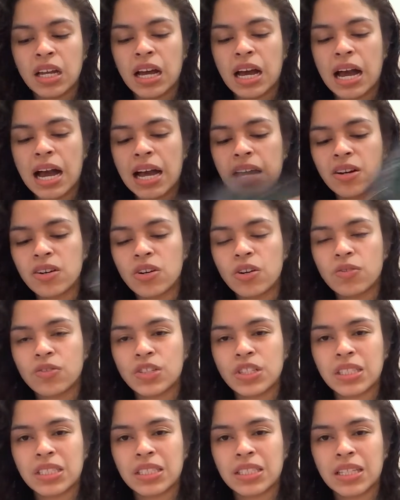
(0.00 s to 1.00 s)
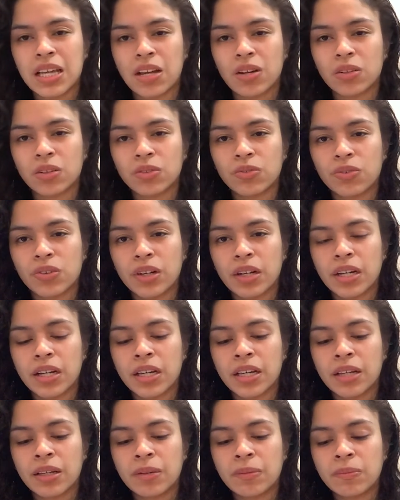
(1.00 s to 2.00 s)
I don't know if she settled for
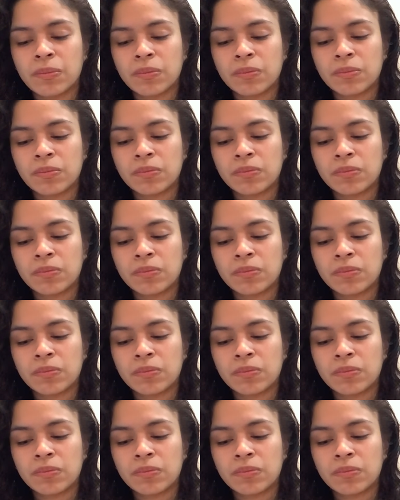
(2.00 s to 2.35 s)
him.